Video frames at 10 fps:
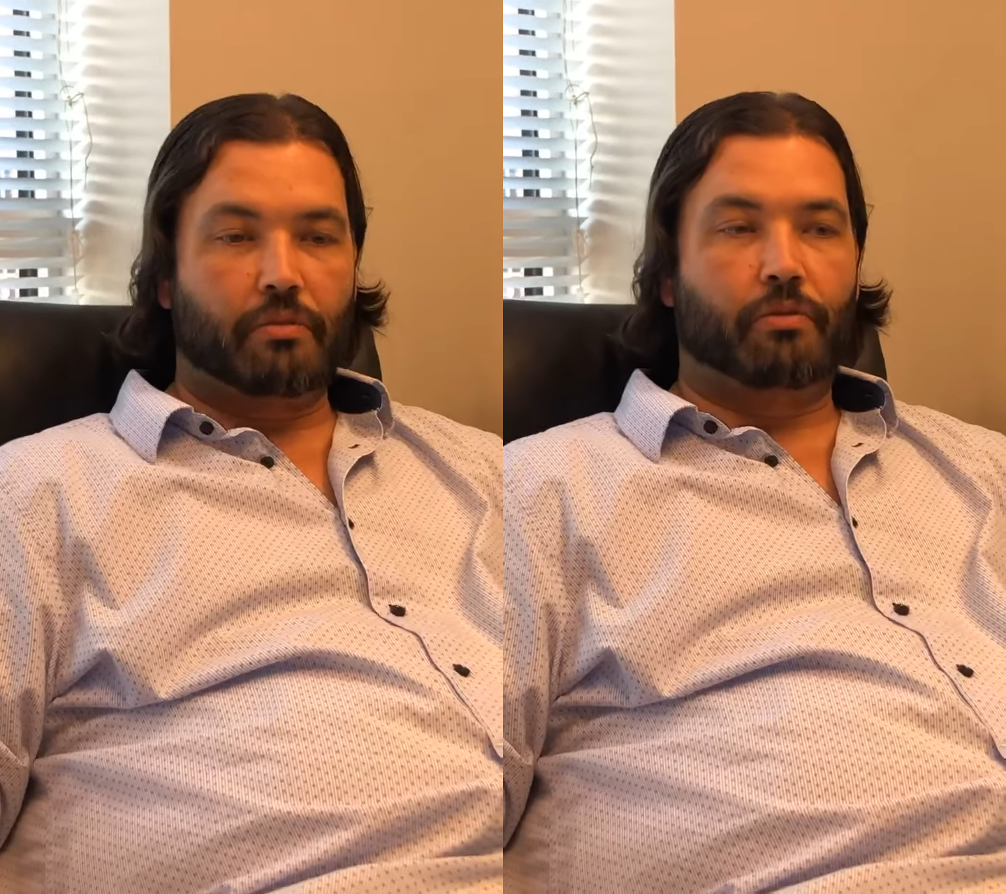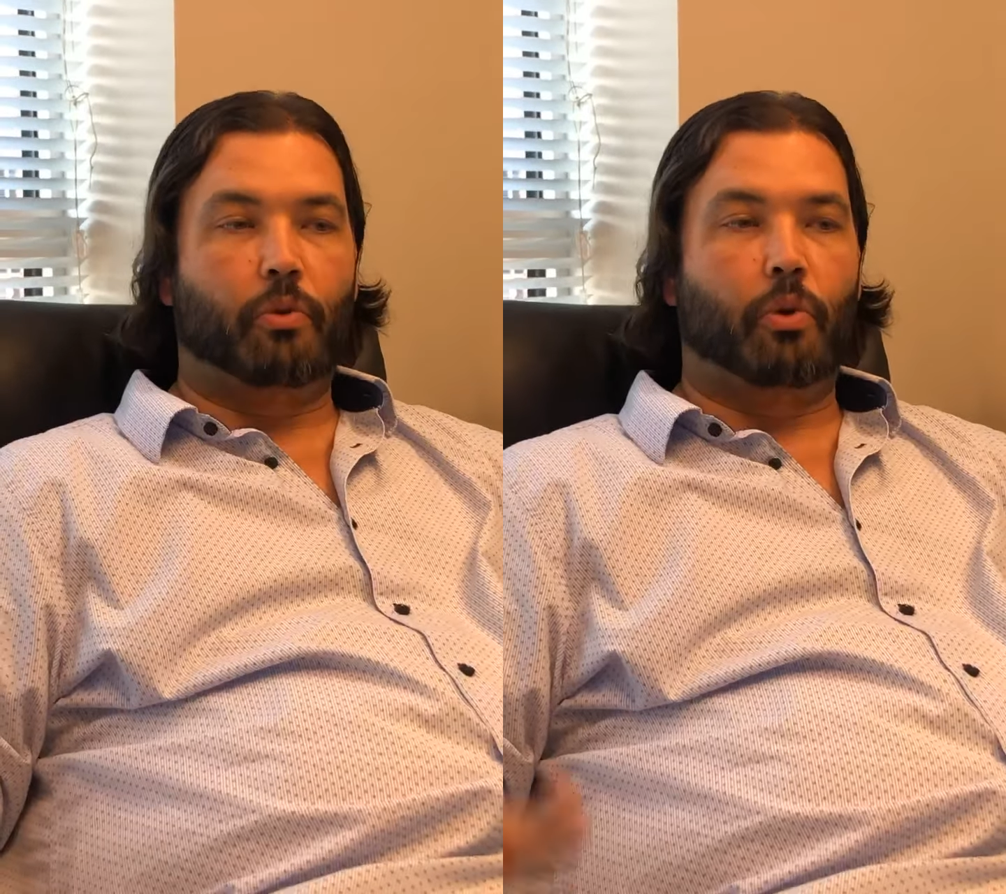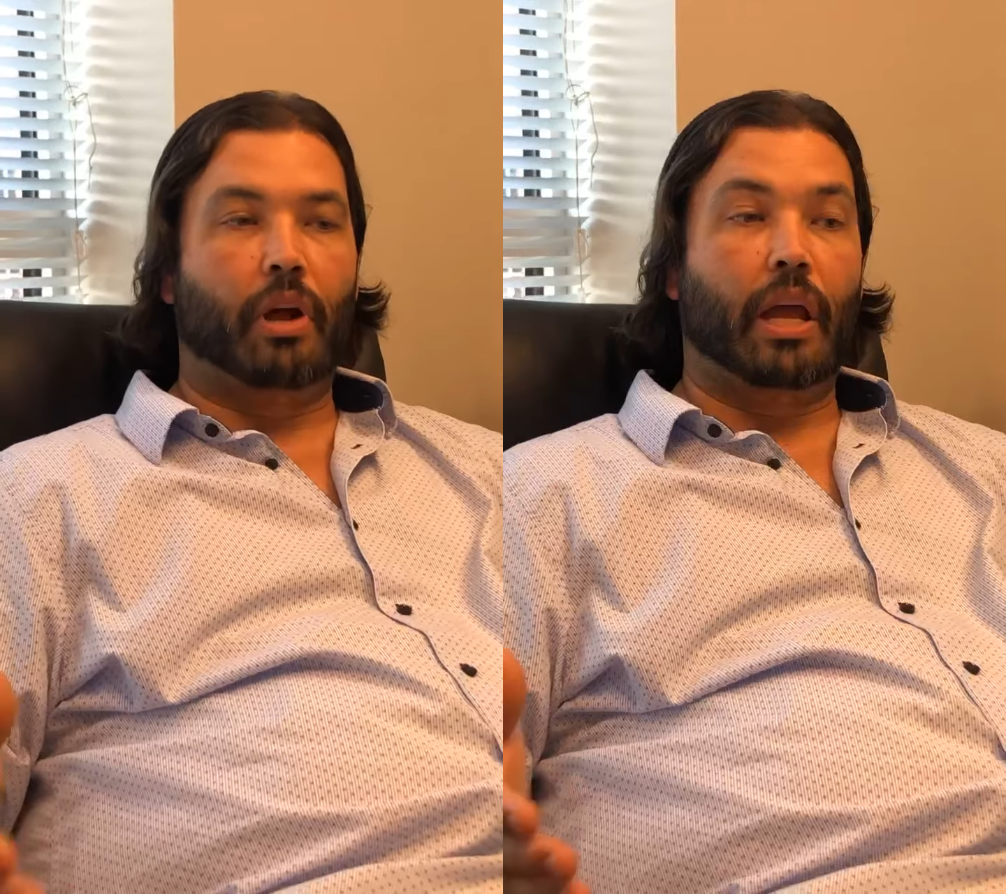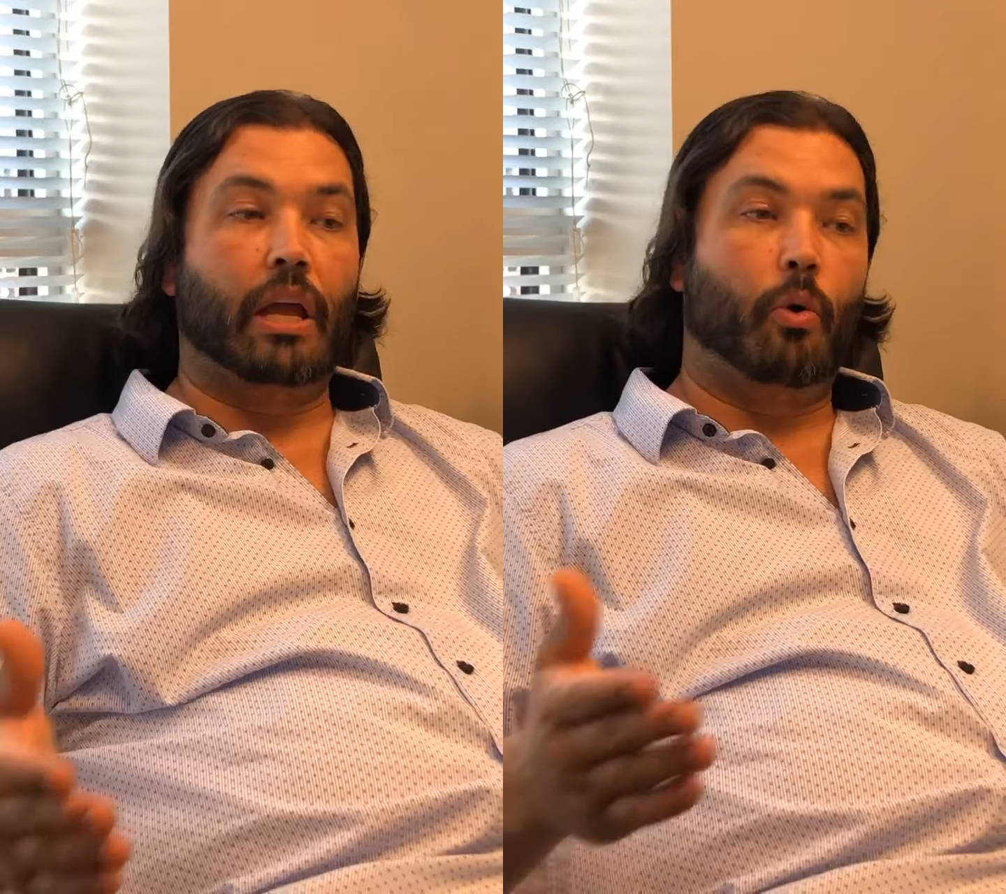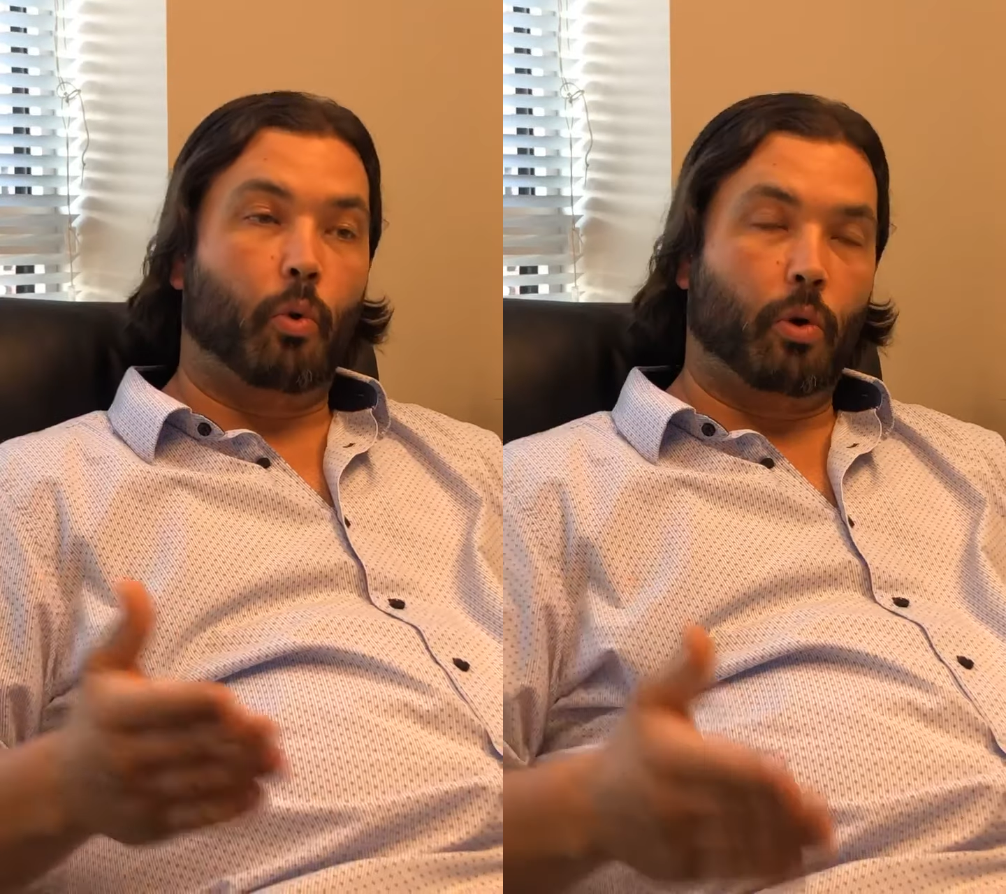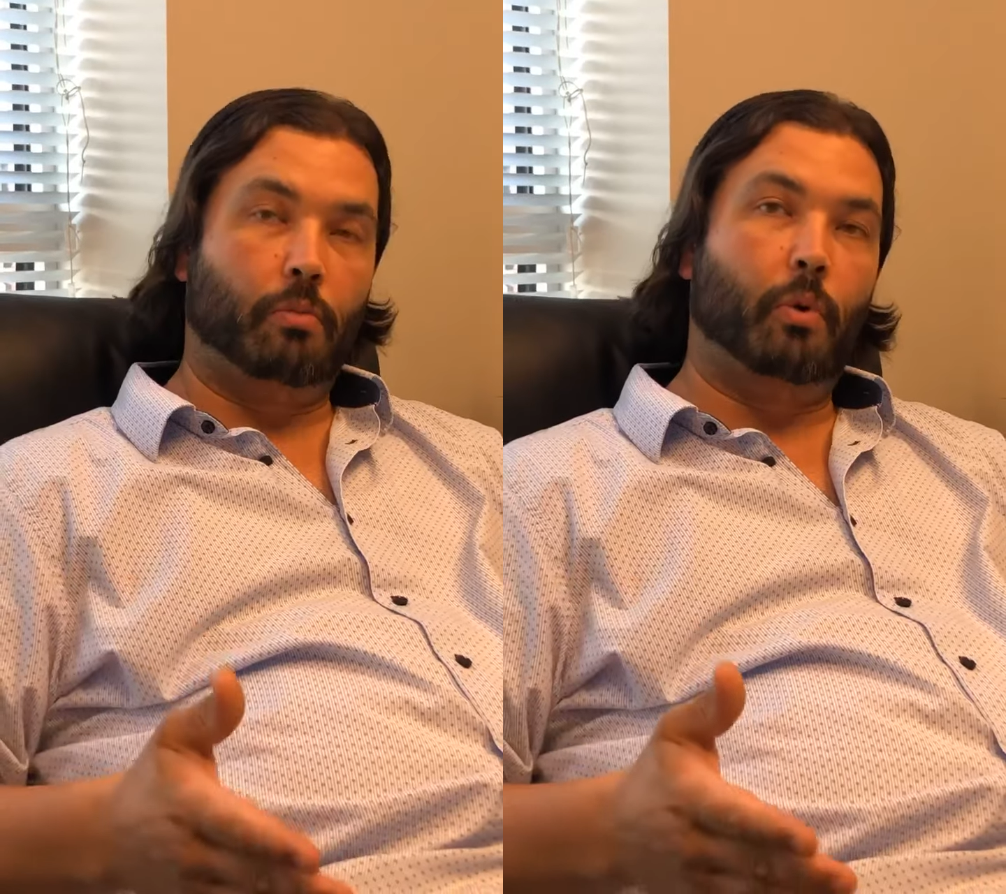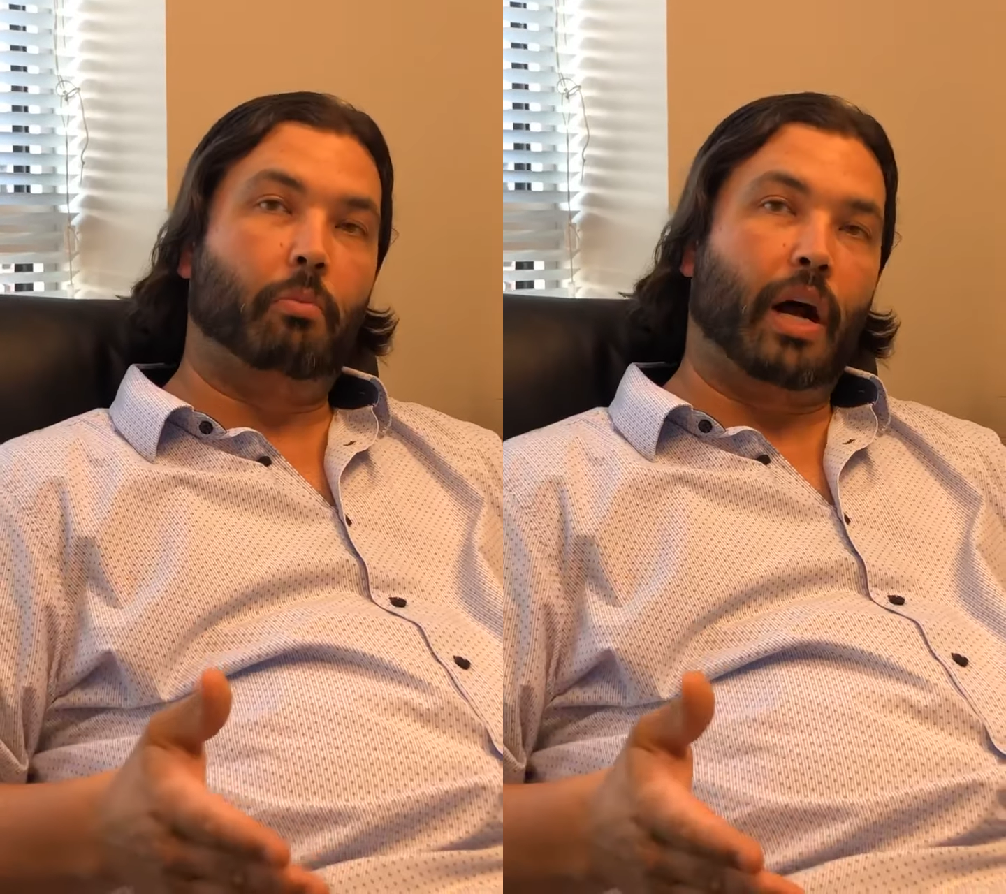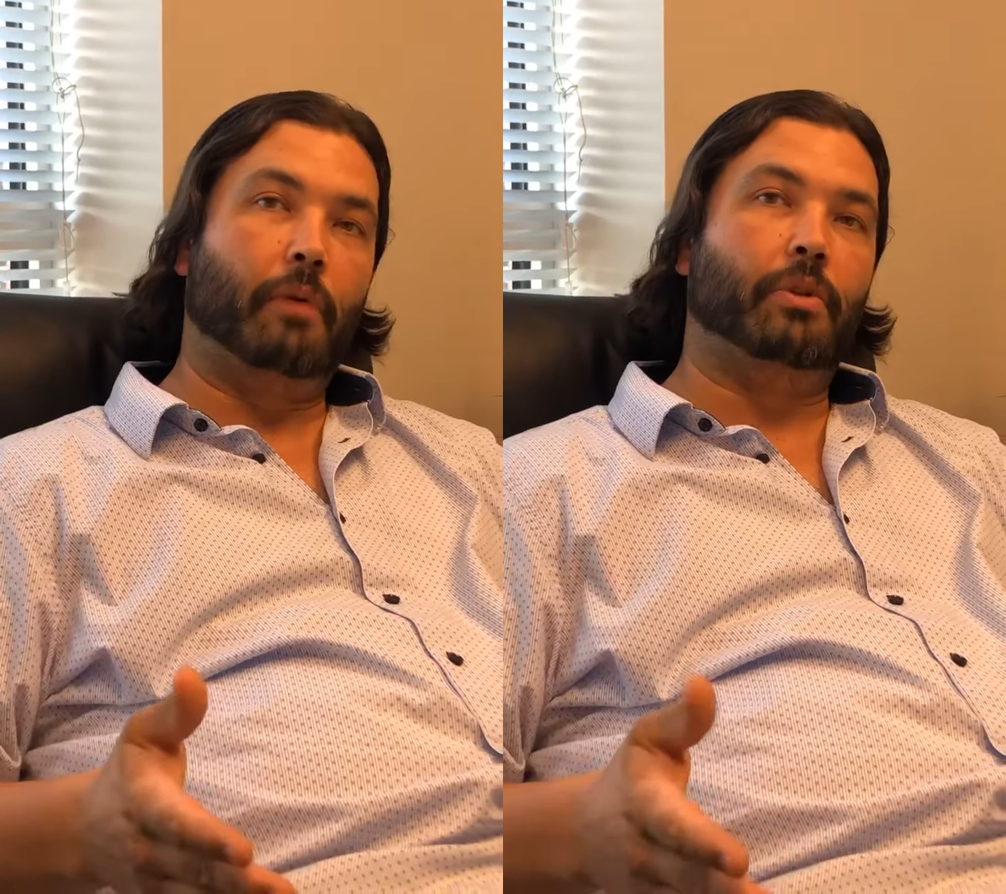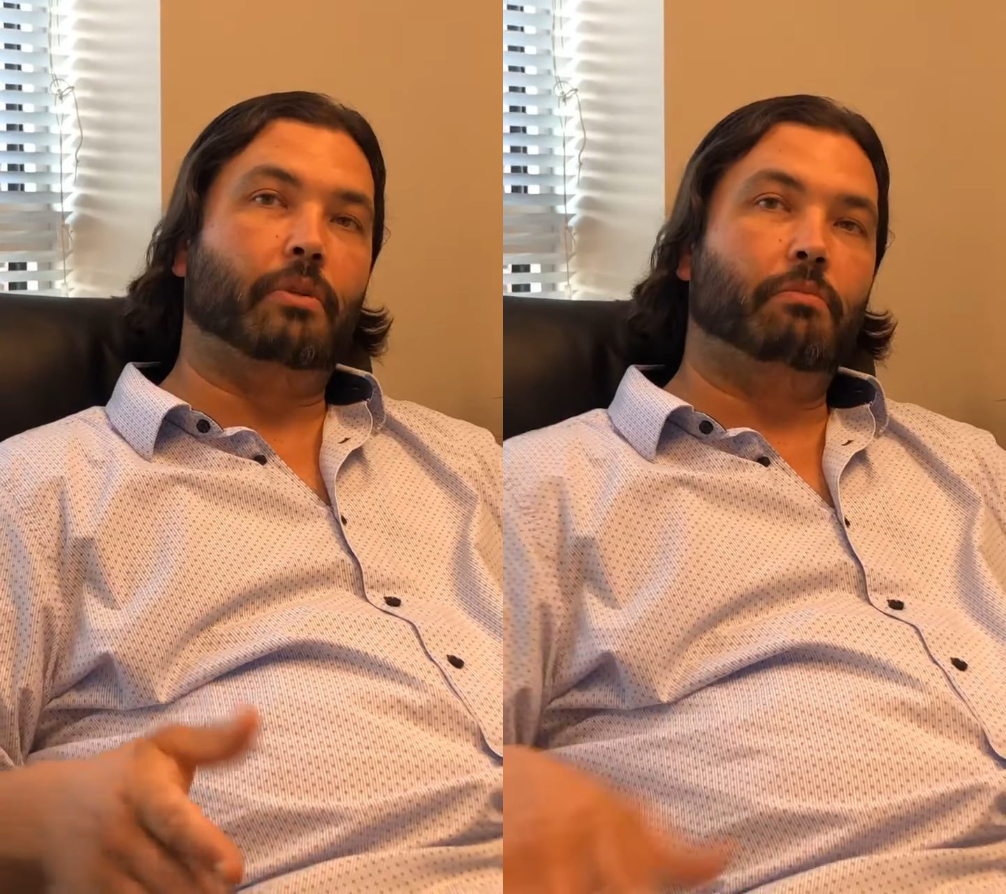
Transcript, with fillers: for a horrible problem